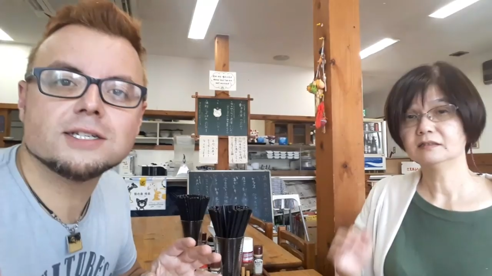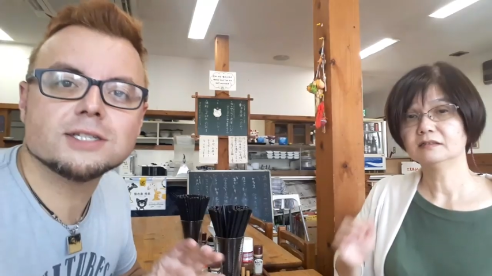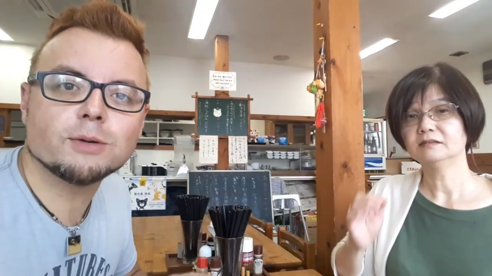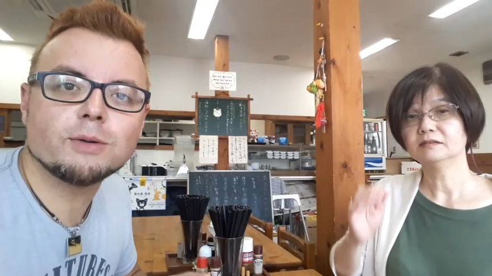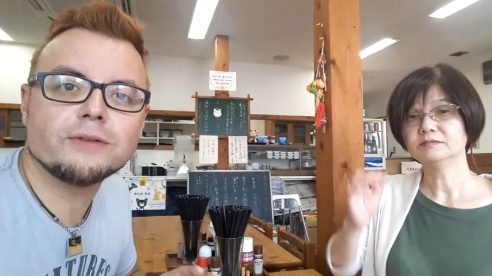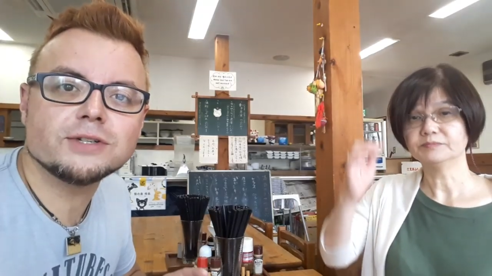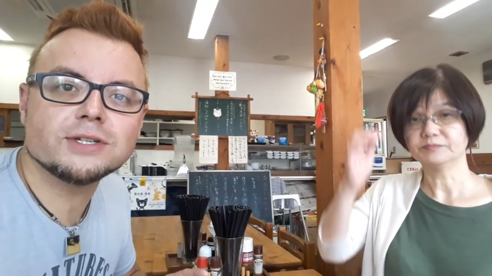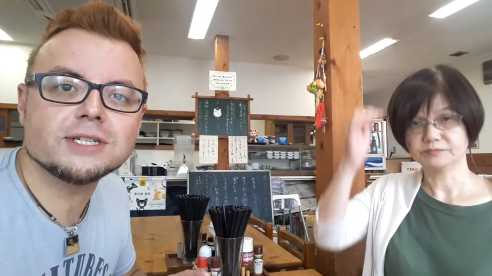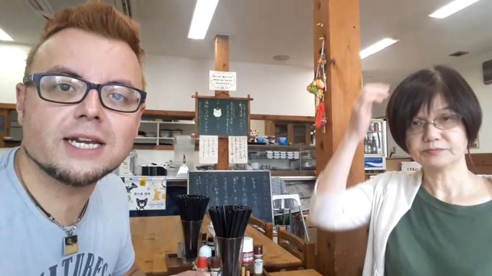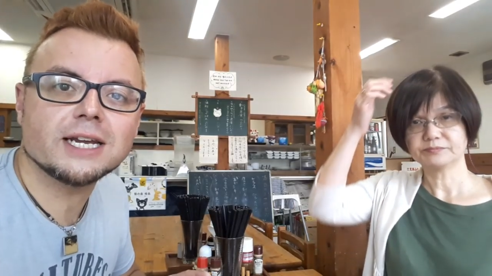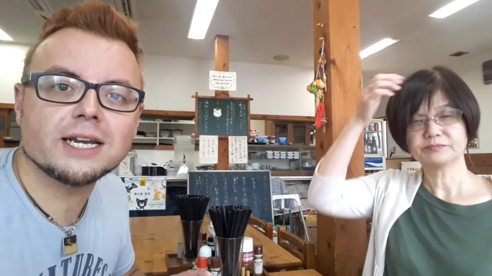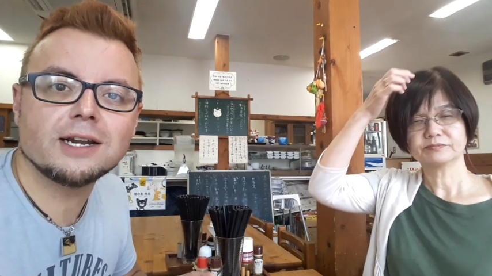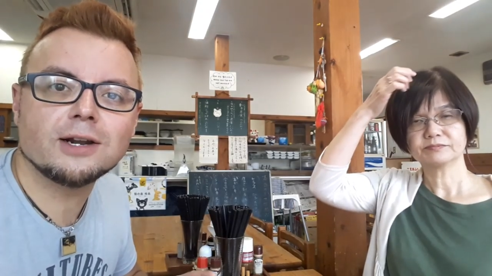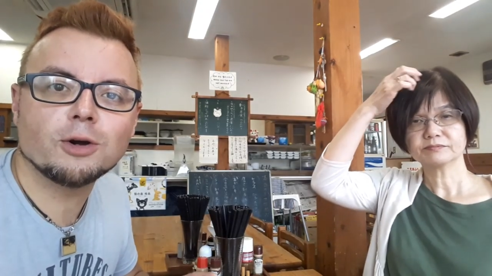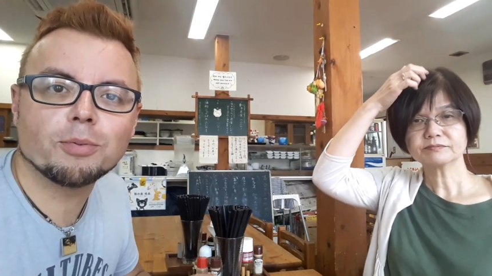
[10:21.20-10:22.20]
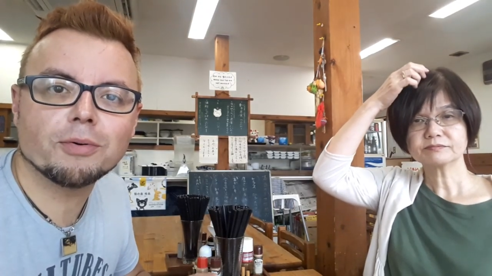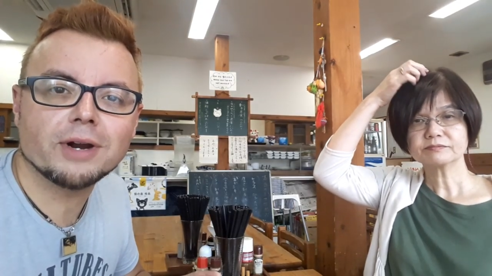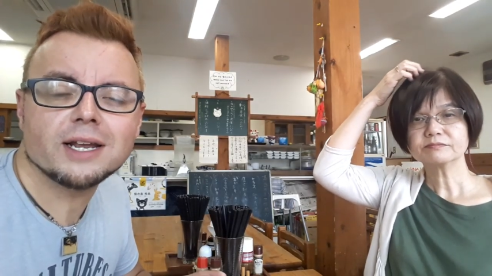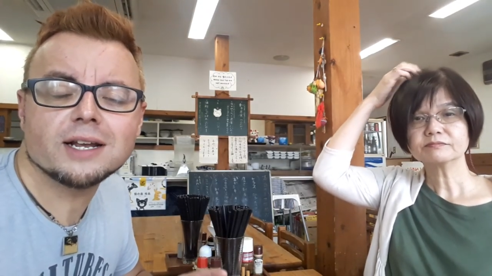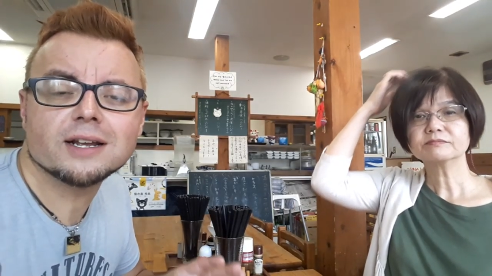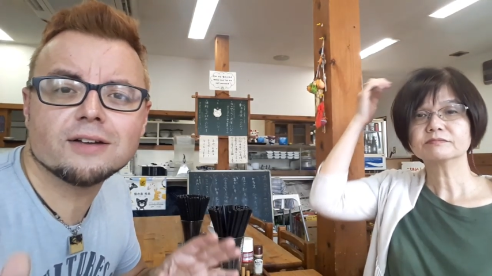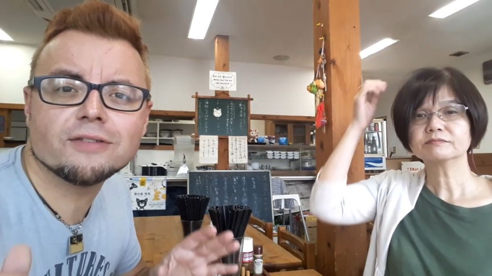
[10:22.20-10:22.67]
Speaker 1: so we've just taken a little
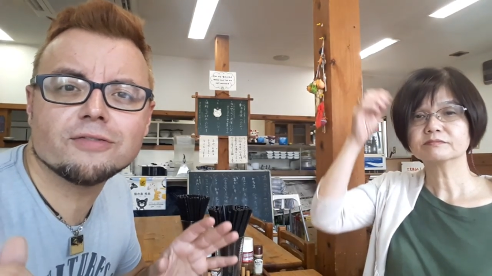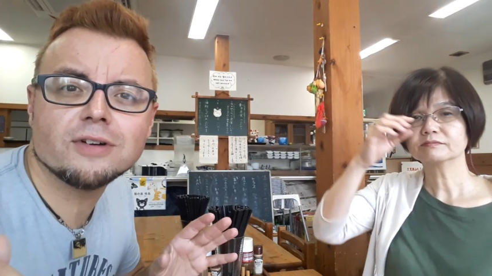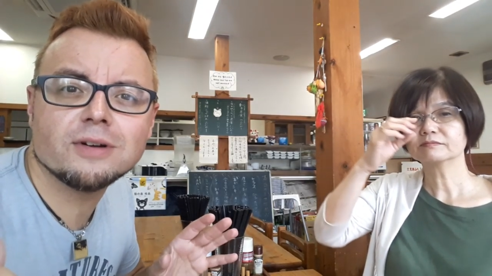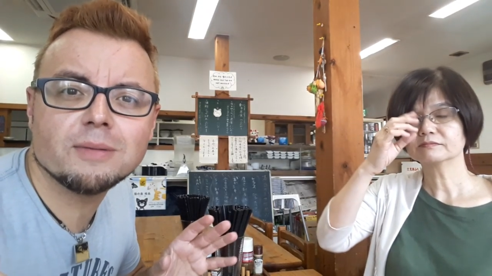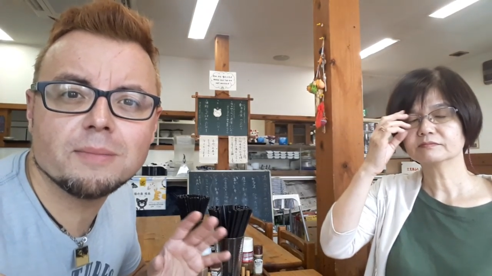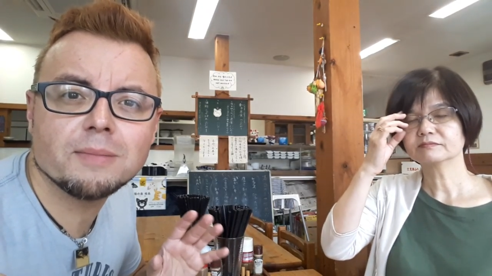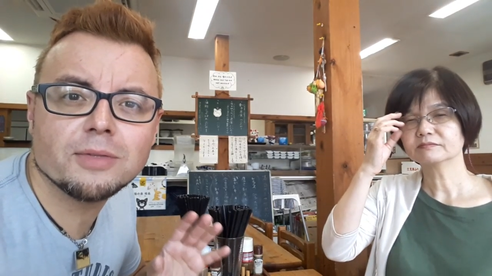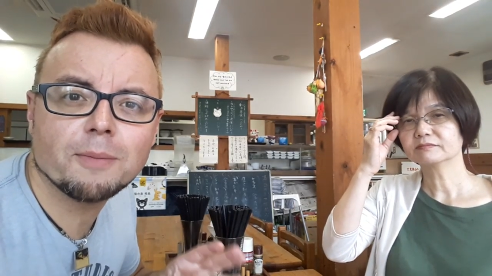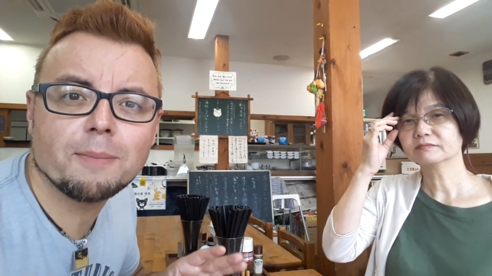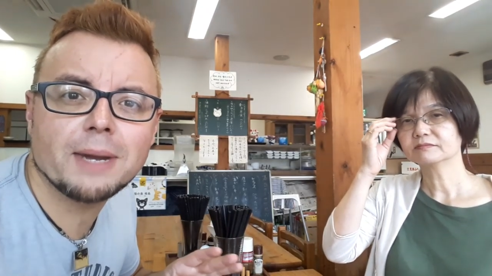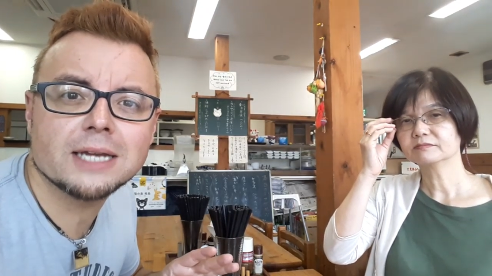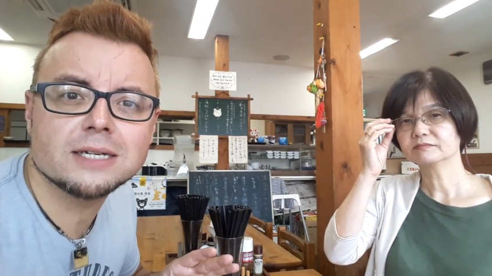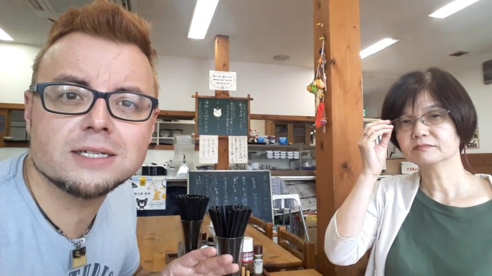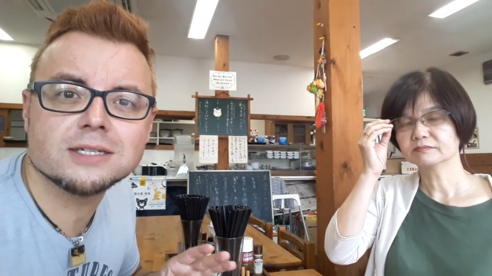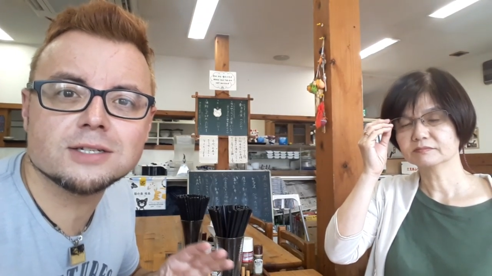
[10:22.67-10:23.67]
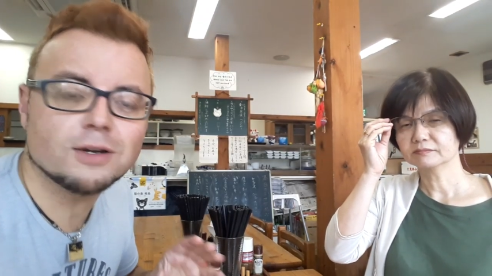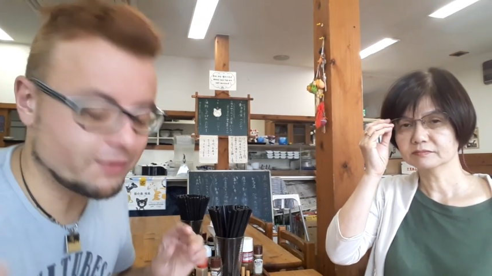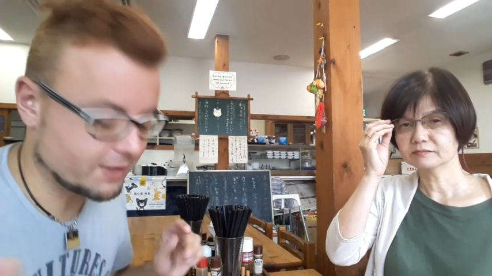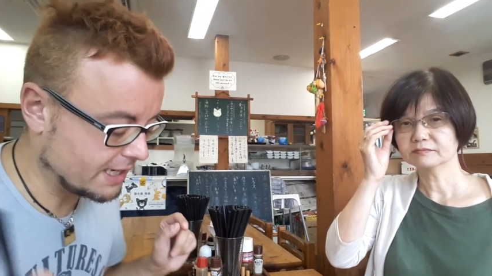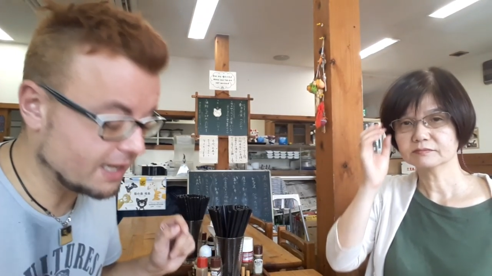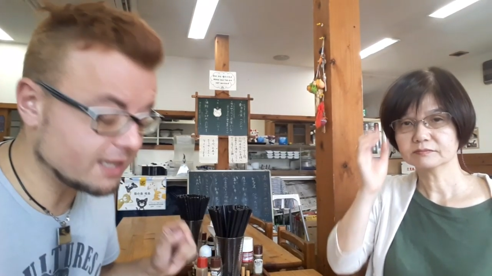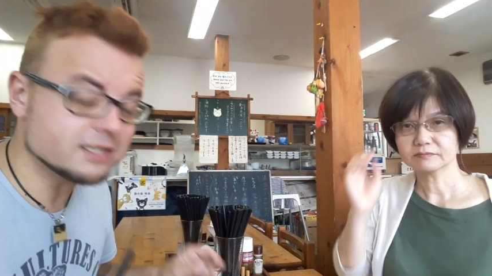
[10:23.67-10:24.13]
break from the madness of the
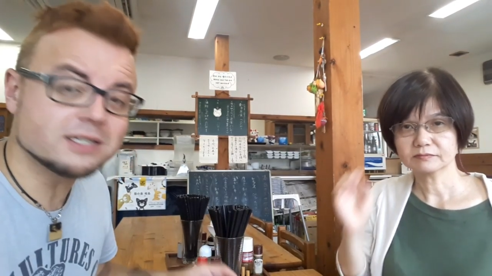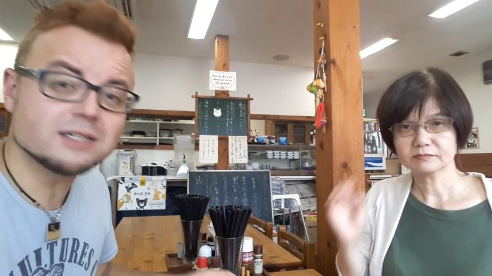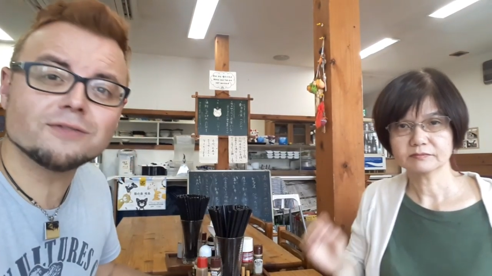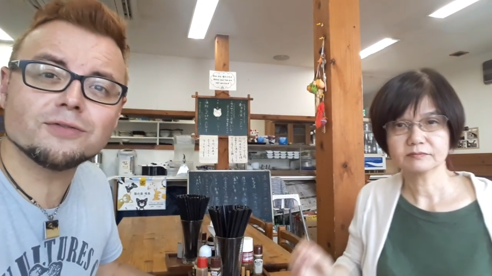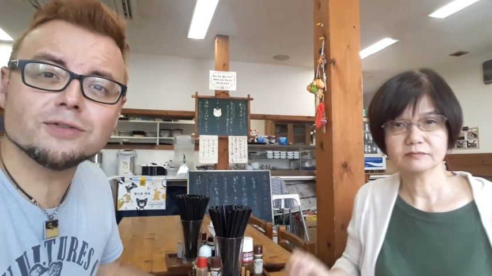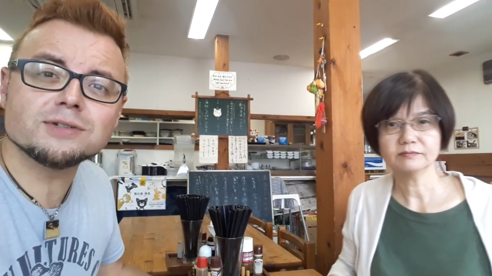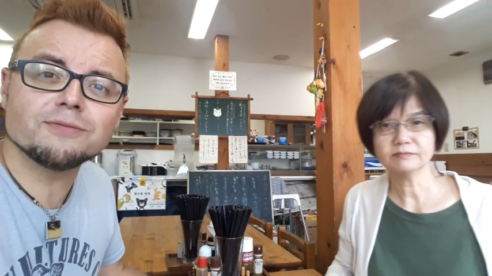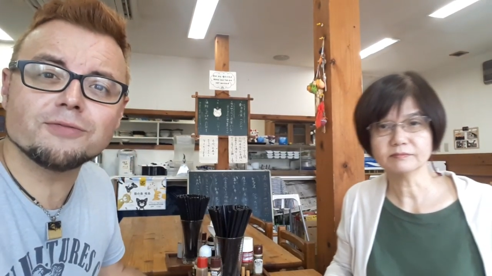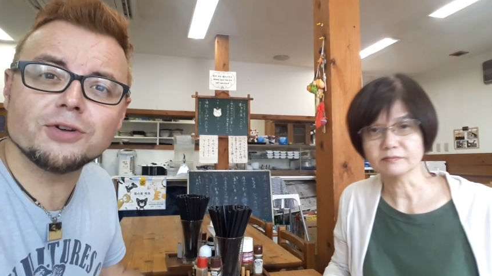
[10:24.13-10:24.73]
cats for some hmm.